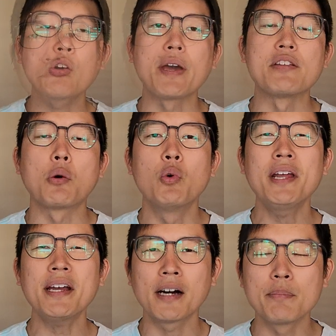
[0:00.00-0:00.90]
Okay, so when
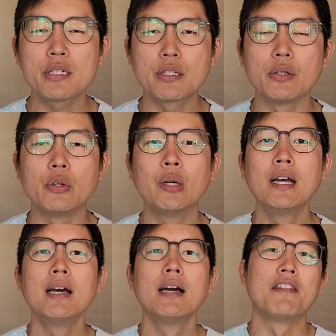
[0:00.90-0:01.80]
it comes to
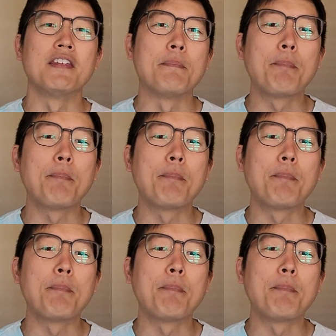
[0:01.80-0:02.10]
the